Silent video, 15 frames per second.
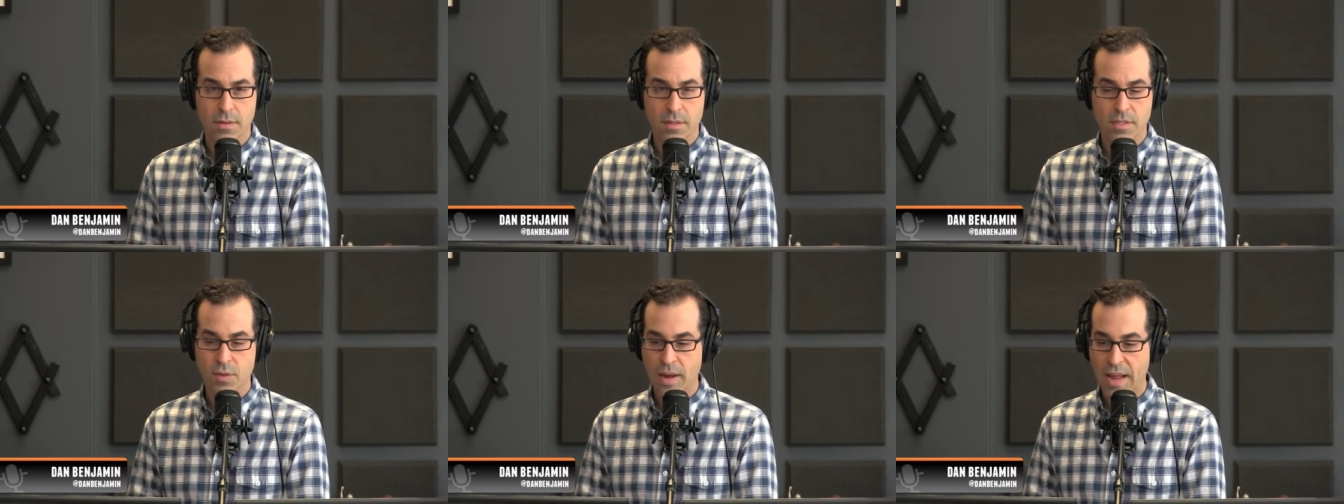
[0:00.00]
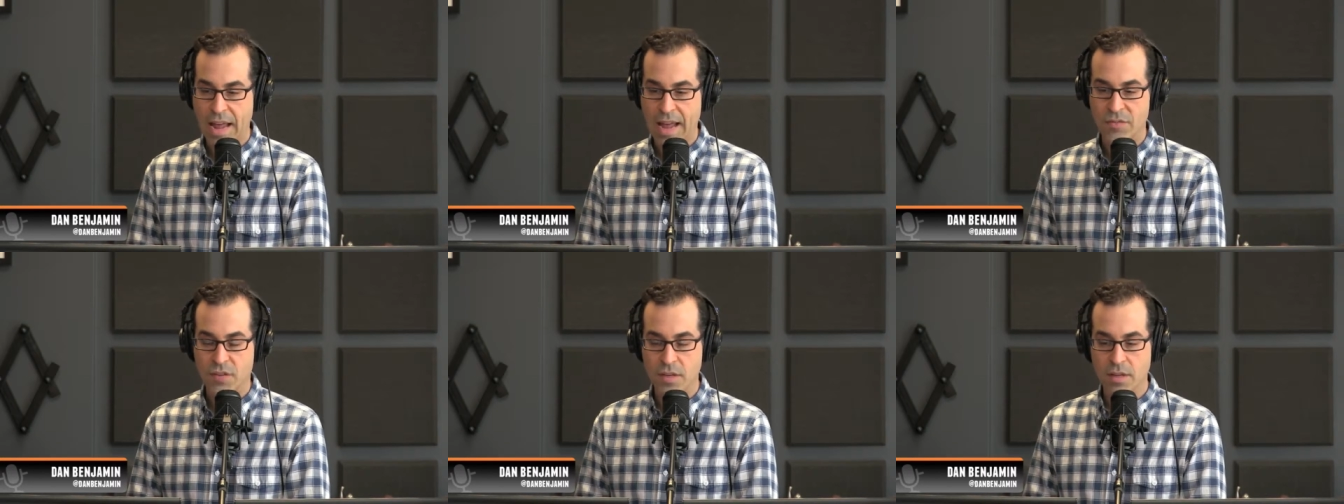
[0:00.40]
So I
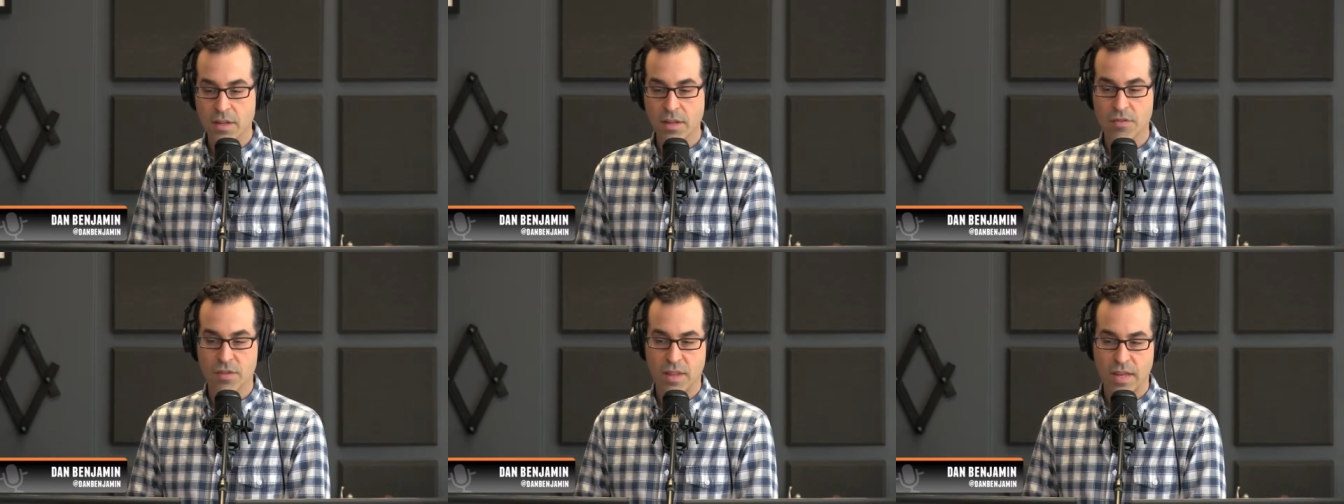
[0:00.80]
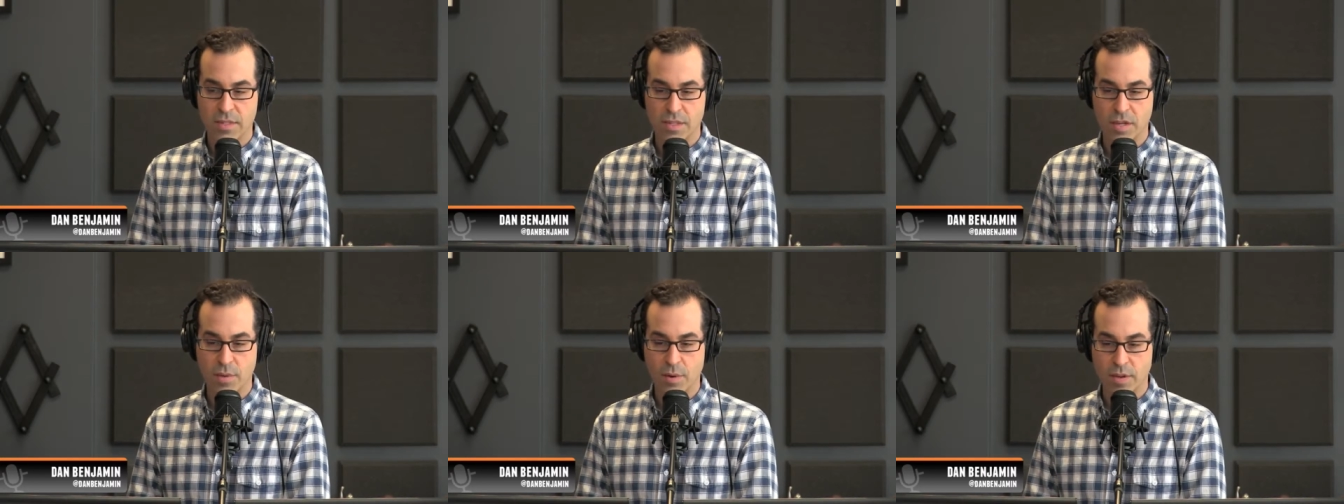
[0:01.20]
have to deliver
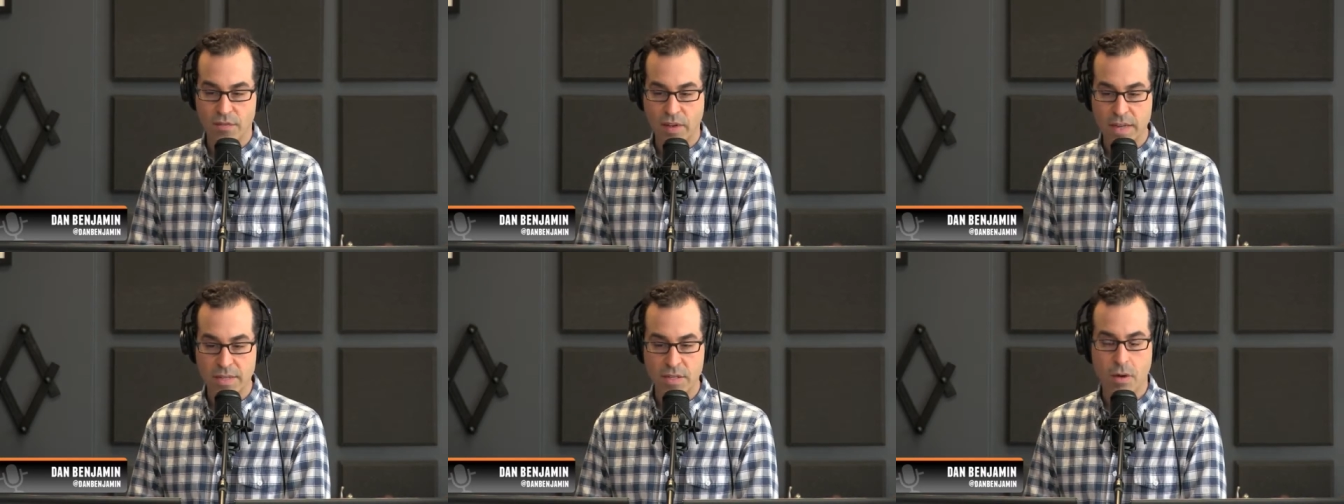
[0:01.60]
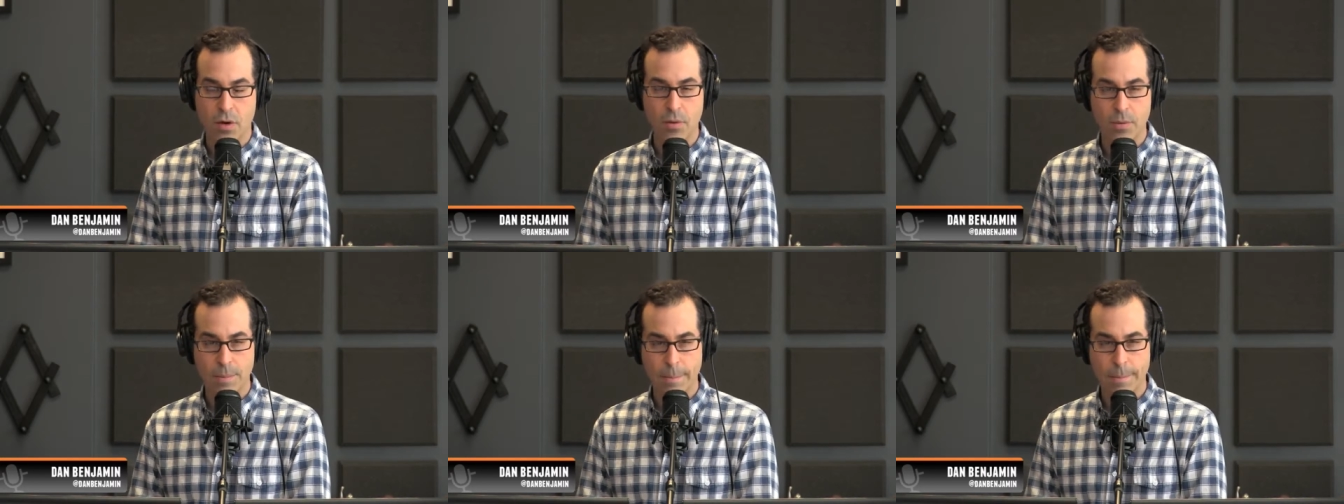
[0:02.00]
that to you. And if I
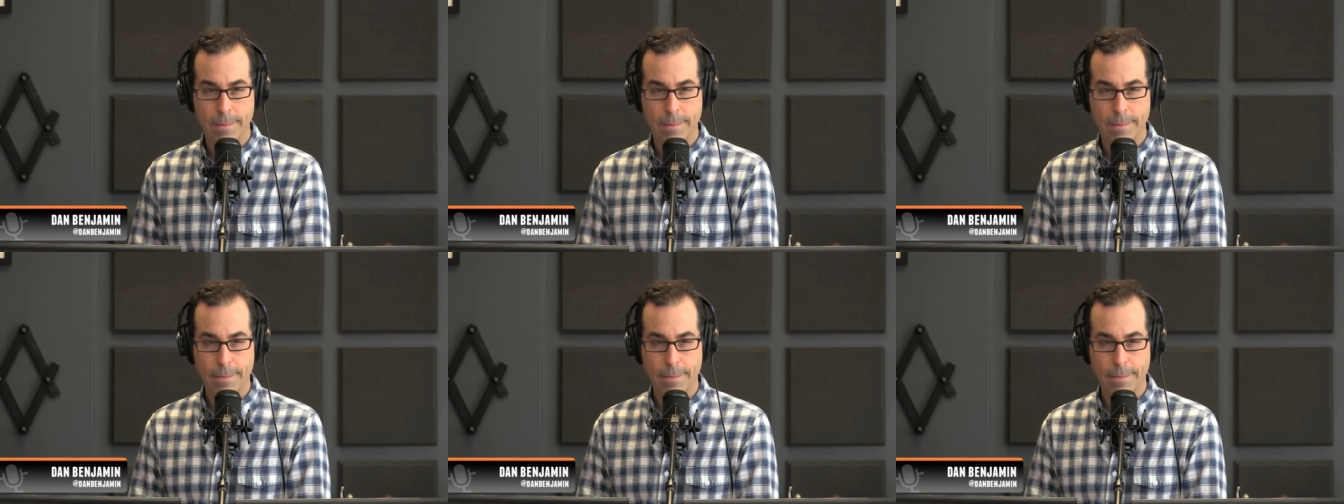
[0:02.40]
don't,